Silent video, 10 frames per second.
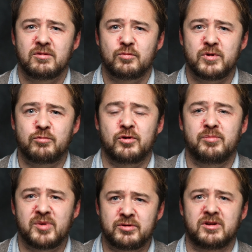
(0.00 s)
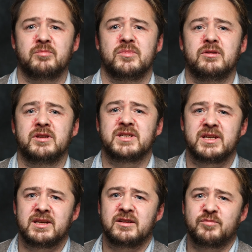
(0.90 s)
We want to build a
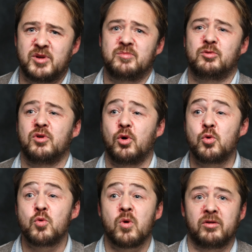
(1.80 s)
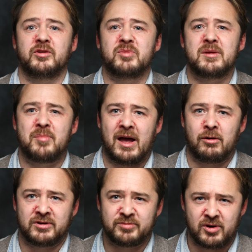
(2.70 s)
community of people that all want to be
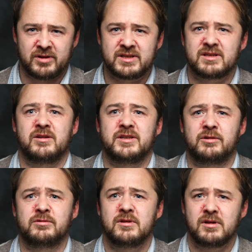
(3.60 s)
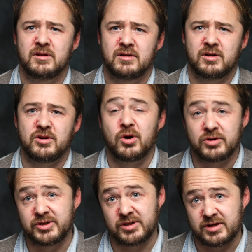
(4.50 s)
empowered by this ideal, not
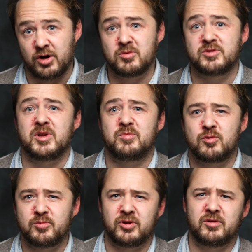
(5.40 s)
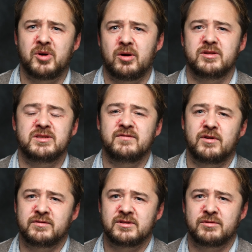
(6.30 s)
just homeless people, but the partners
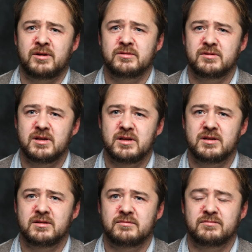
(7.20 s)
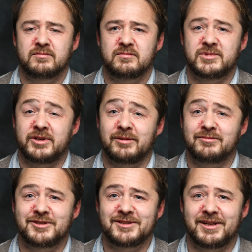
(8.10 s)
involved as well. So yeah,
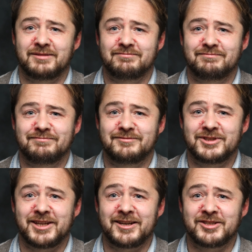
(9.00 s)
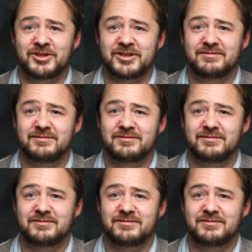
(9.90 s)
just get in touch.